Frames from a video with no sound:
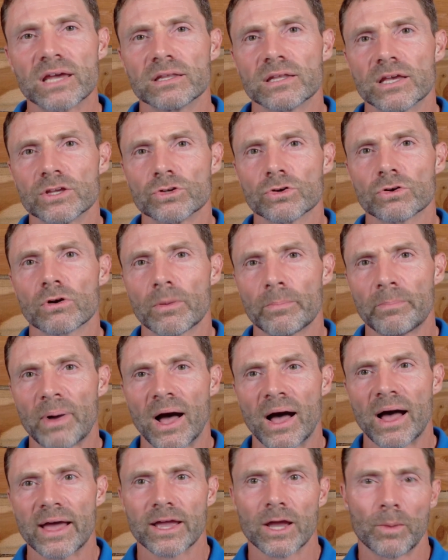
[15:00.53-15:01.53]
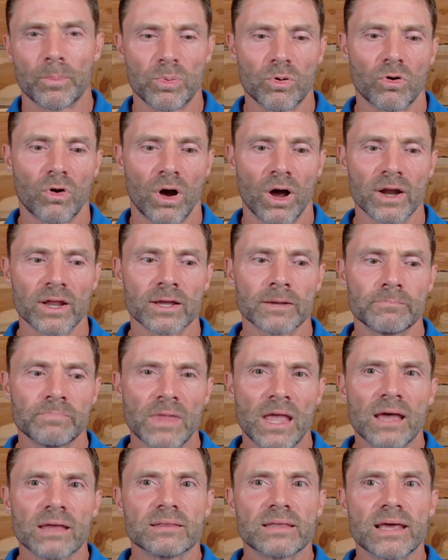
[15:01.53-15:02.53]
that you're buying a
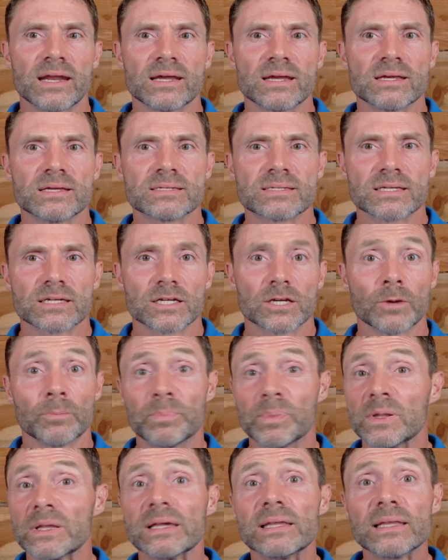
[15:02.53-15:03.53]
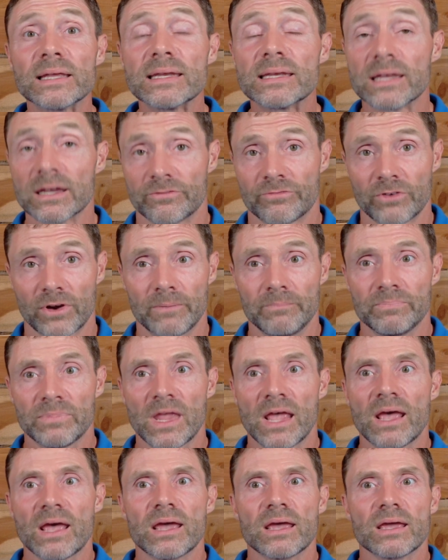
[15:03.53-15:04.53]
product that is completely different.
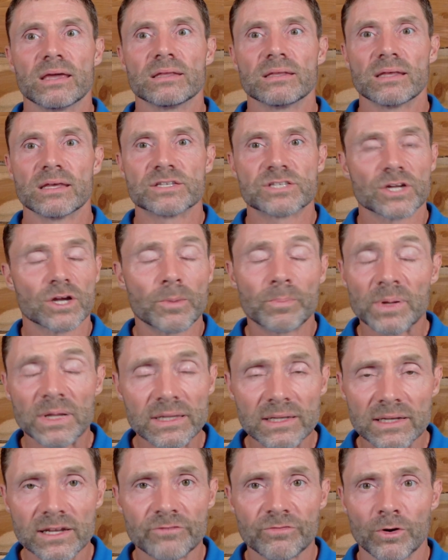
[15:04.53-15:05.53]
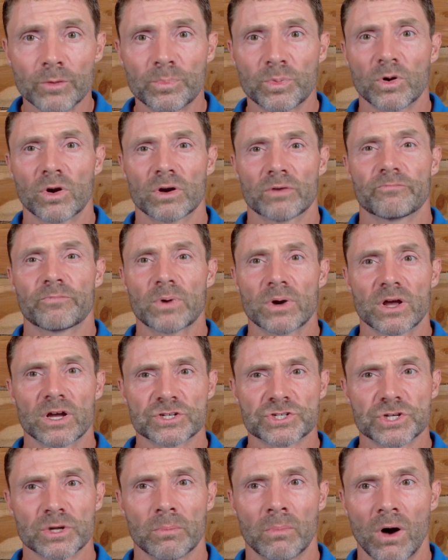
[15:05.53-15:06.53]
It's a completely different
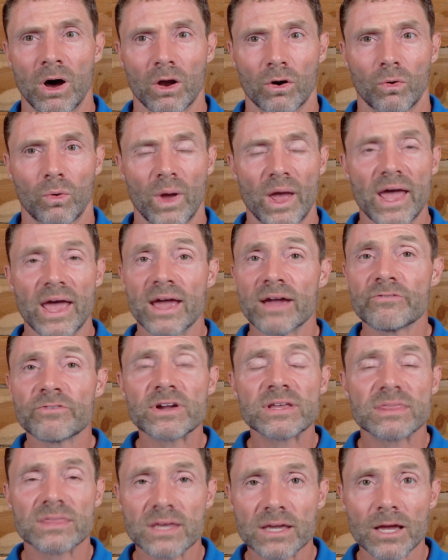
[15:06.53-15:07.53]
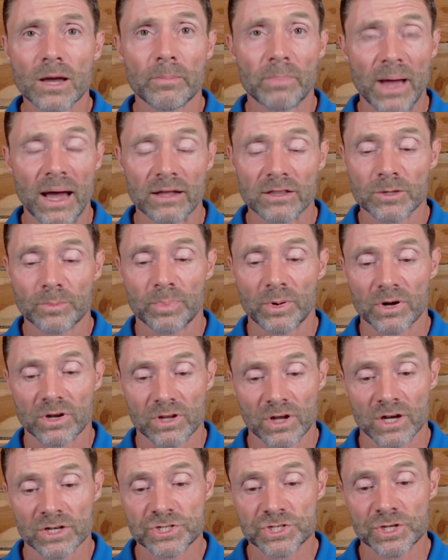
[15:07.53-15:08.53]
production model. Everything about the
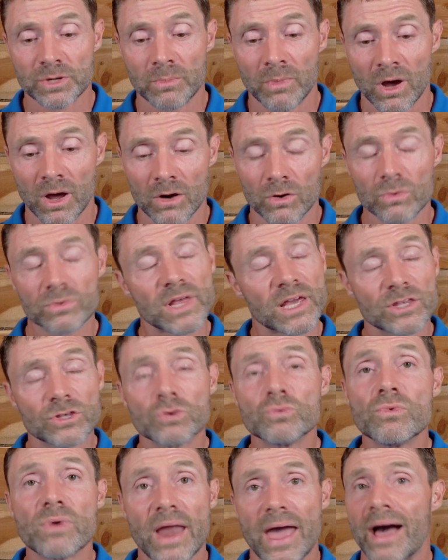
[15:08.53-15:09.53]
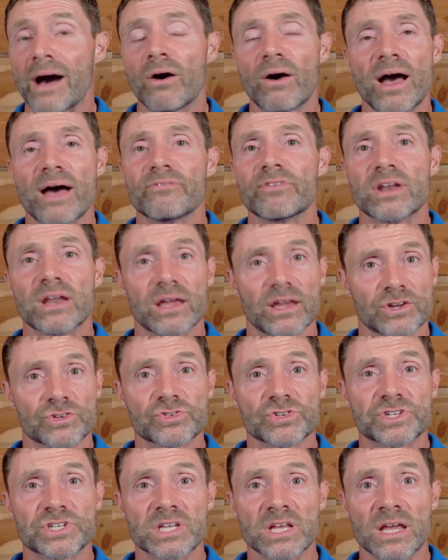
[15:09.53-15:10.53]
production model that you now have an
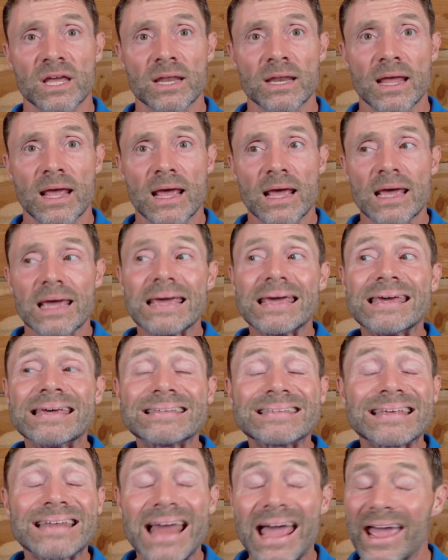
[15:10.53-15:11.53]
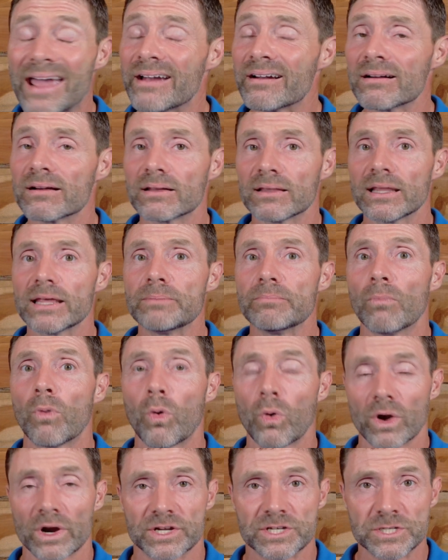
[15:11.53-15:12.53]
interest in is inherently
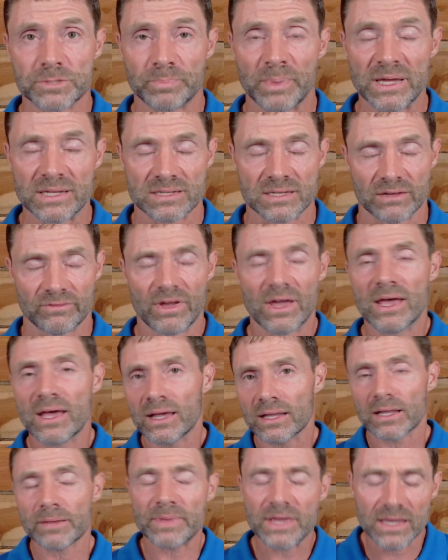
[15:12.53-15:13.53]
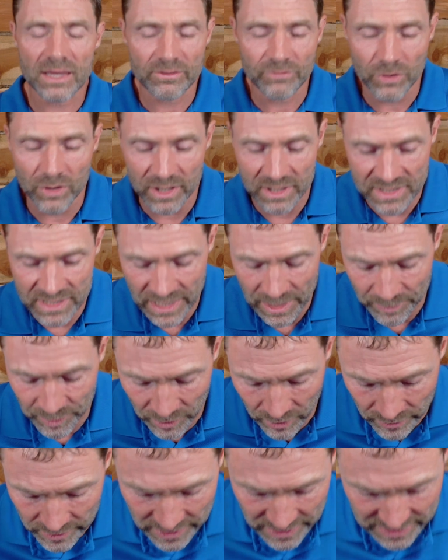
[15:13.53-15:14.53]
more expensive. Let me give you an
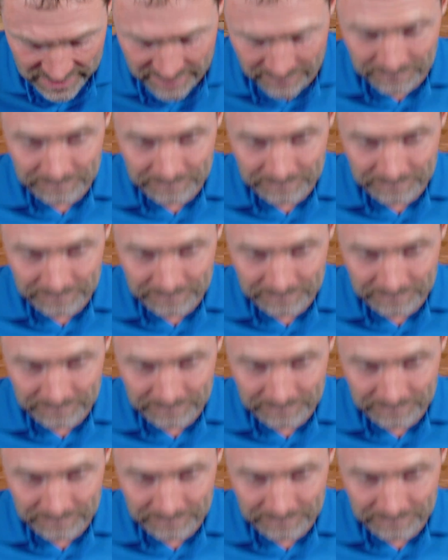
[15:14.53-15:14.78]
example on this.